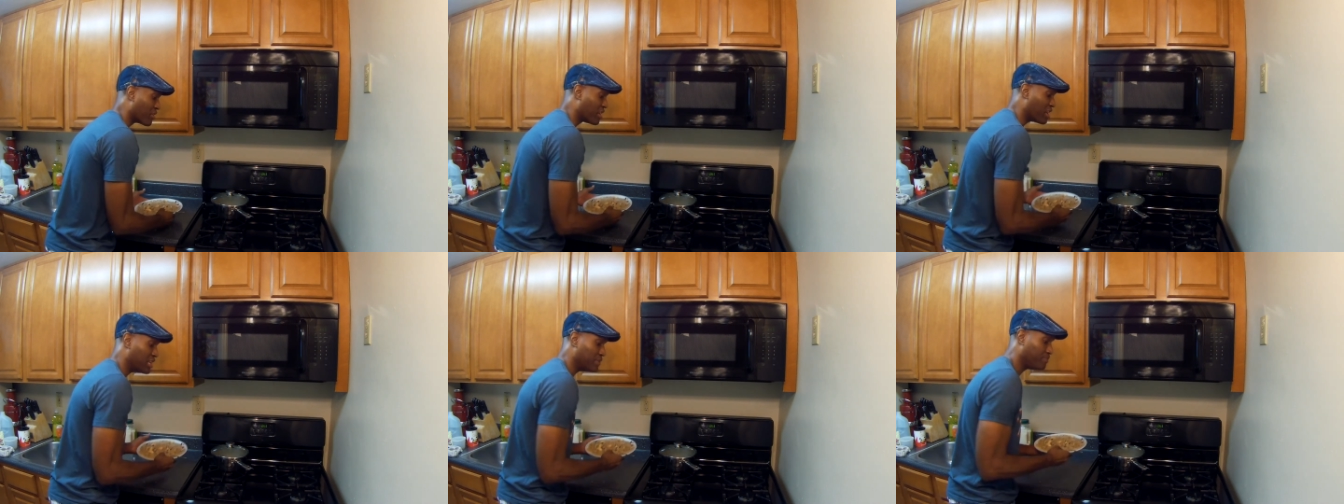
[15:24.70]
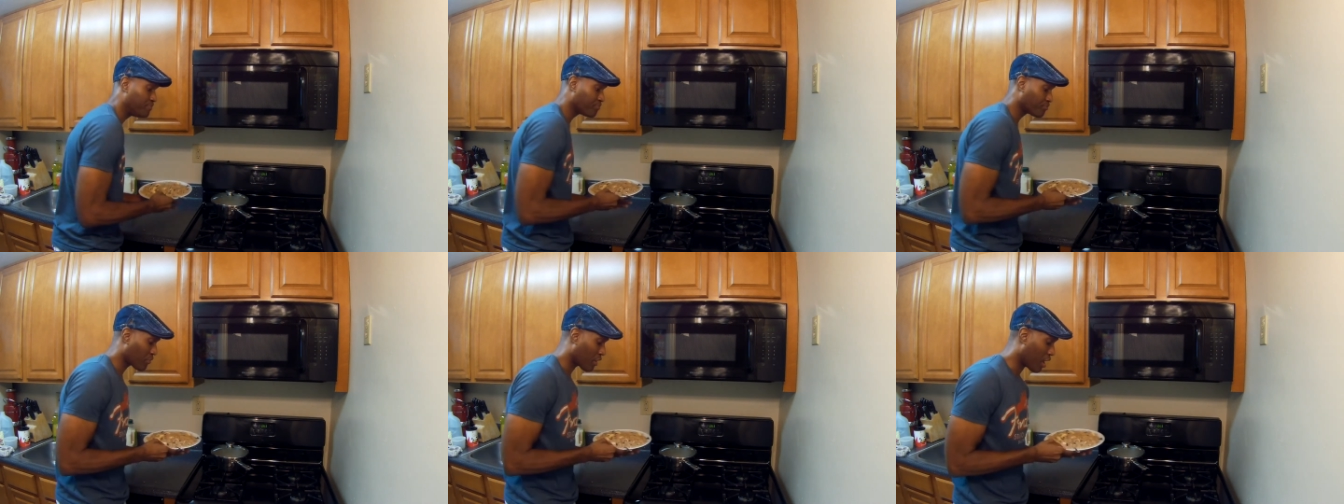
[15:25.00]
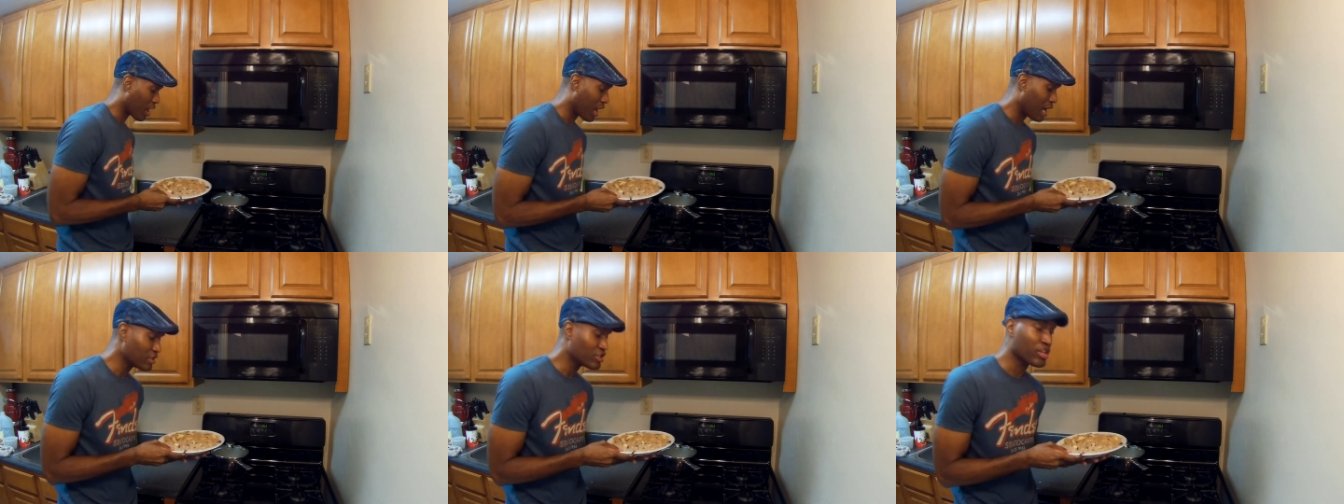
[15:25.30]
again.
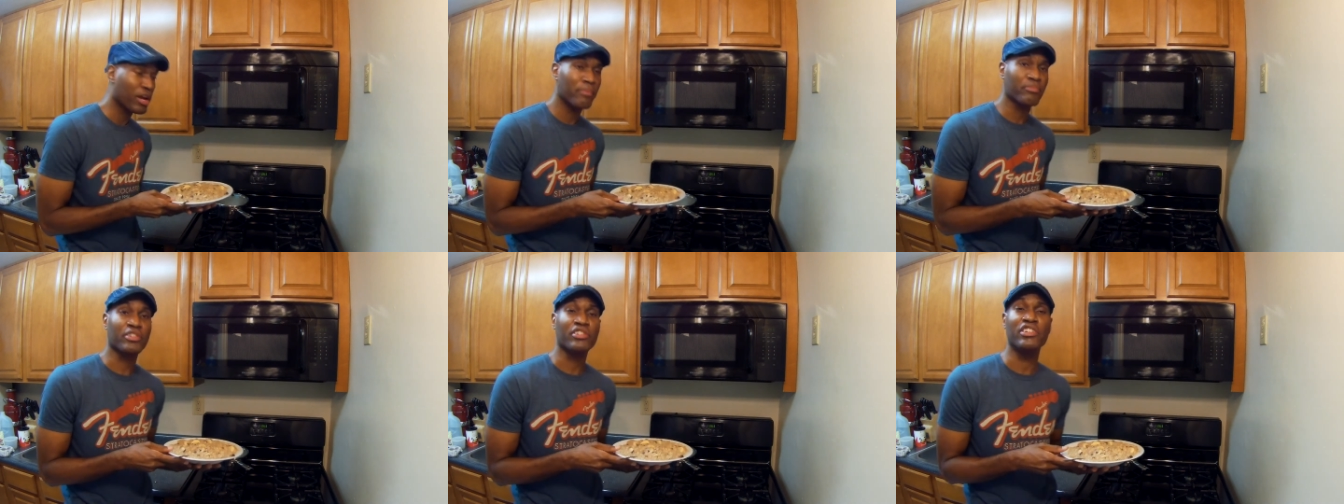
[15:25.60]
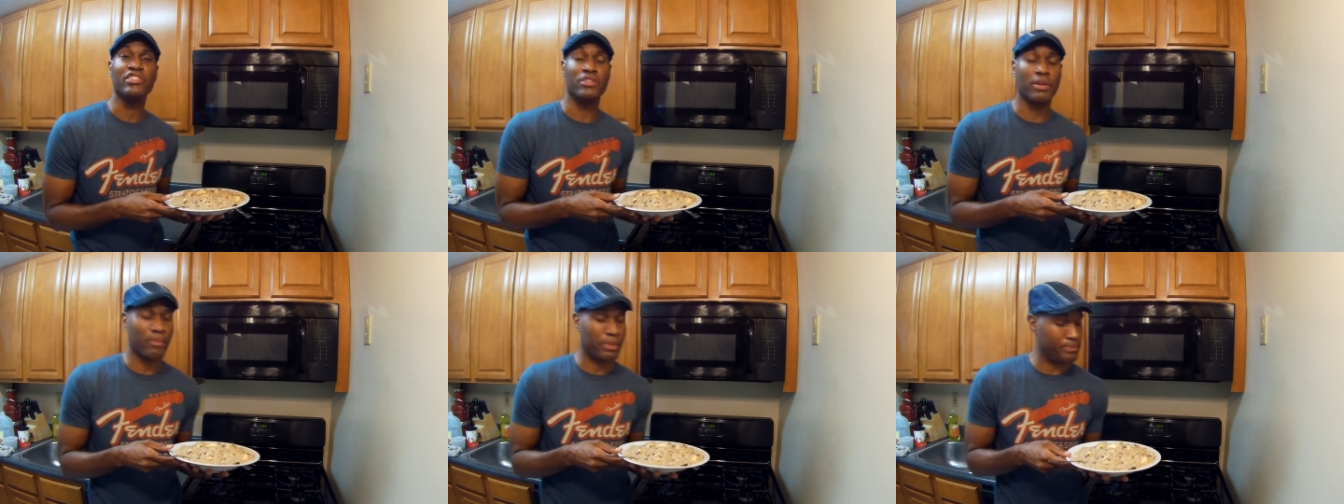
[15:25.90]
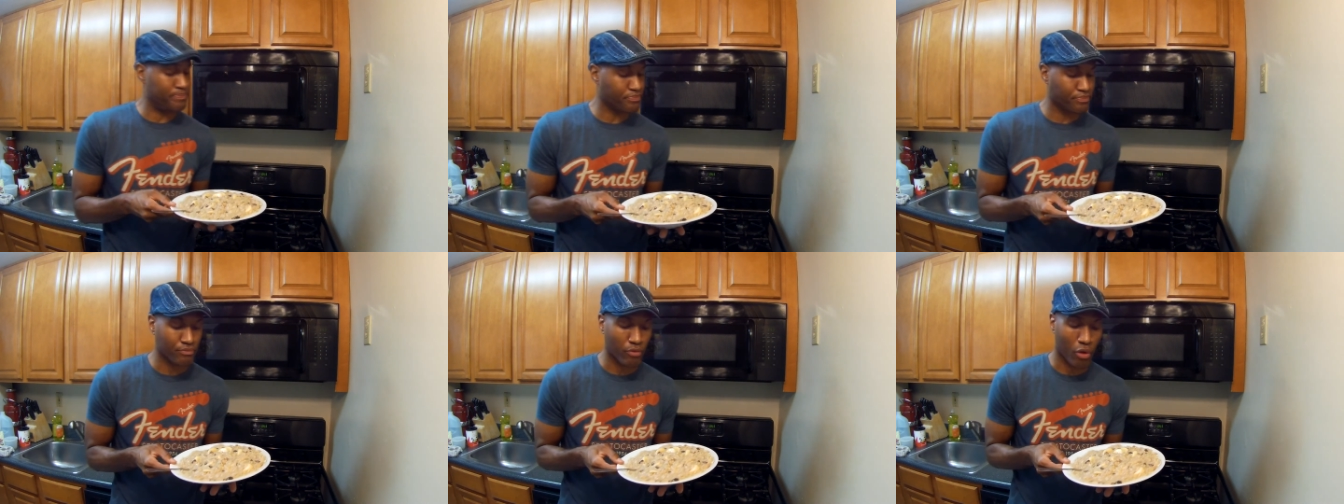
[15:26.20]
I, am kidding.
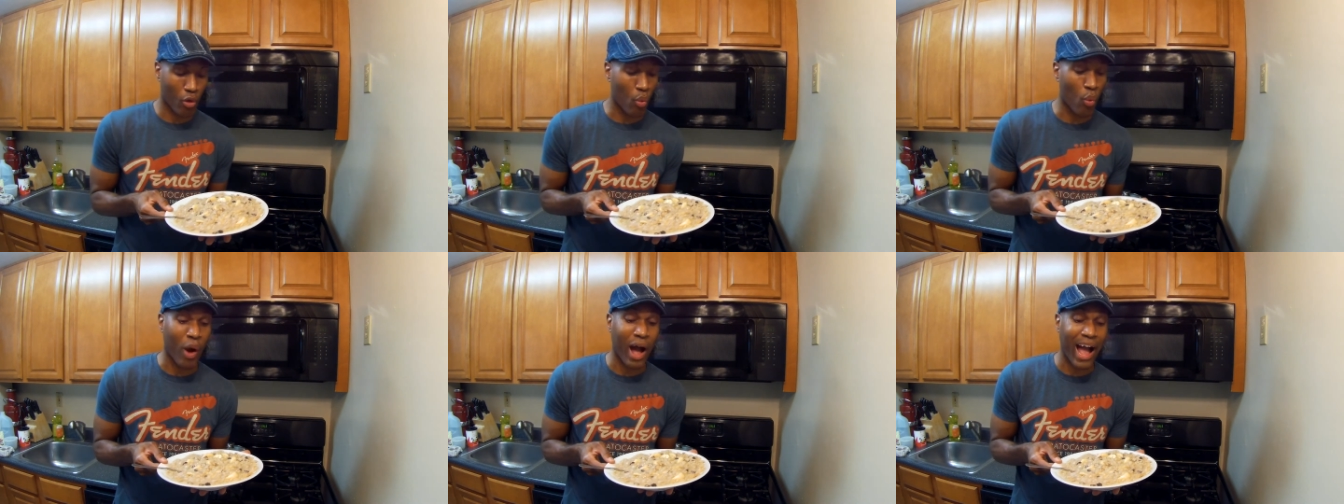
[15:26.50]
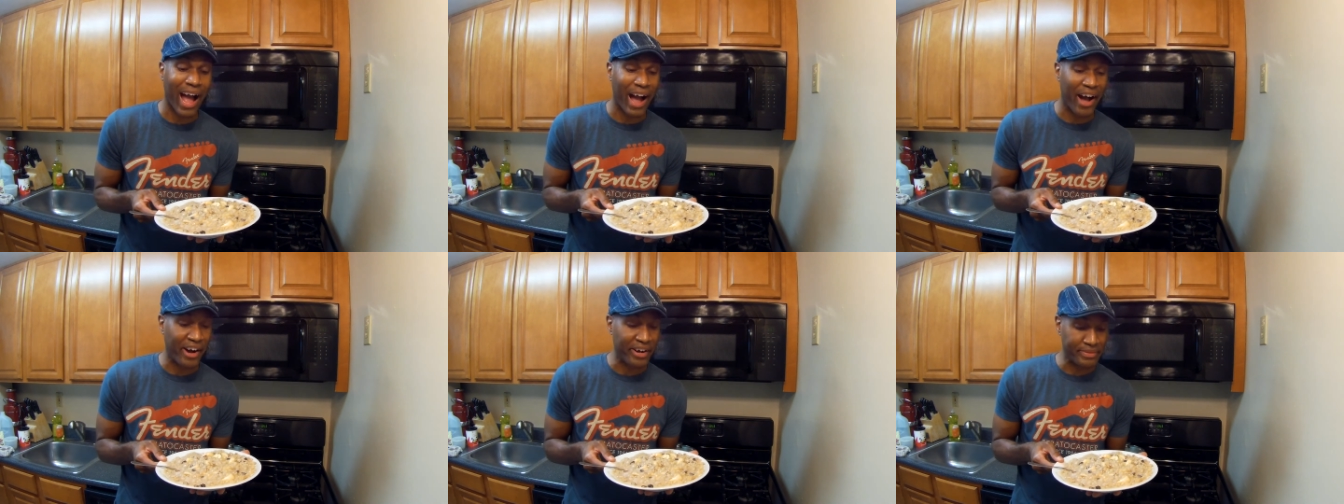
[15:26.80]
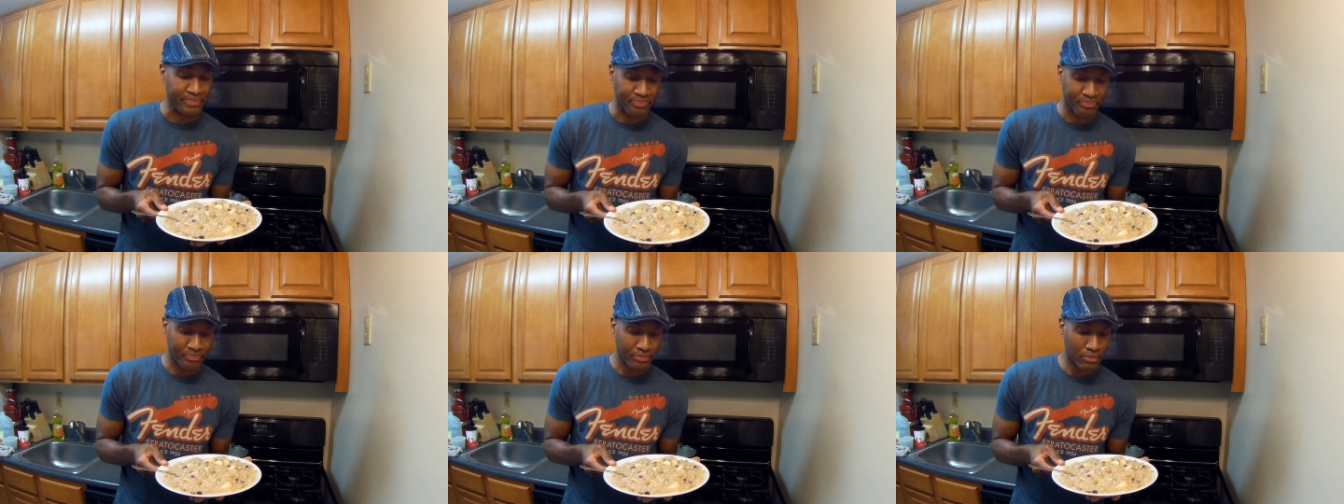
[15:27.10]

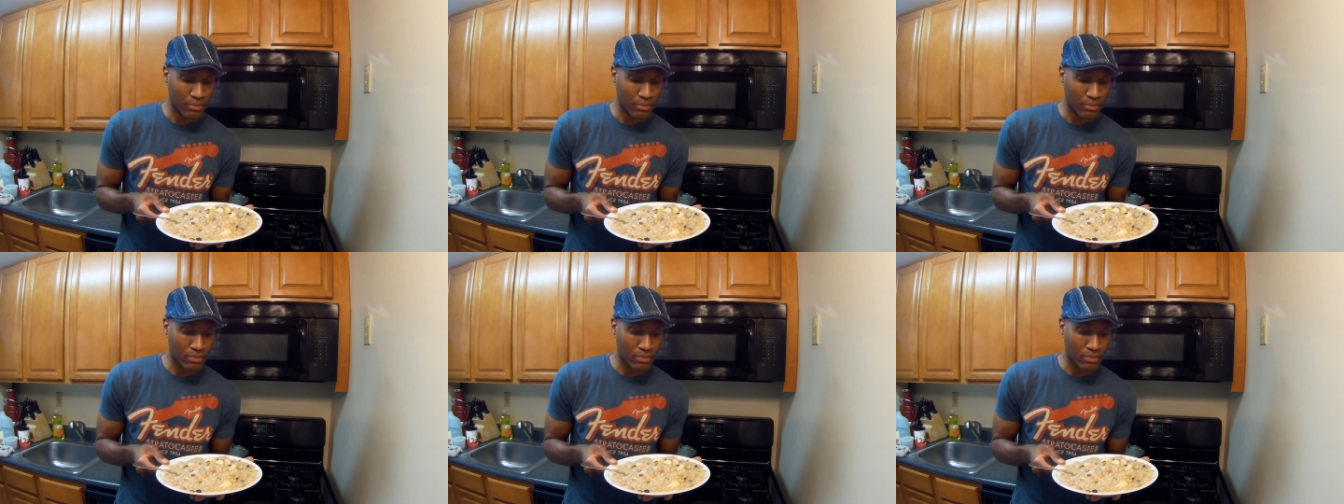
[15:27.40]
Wow.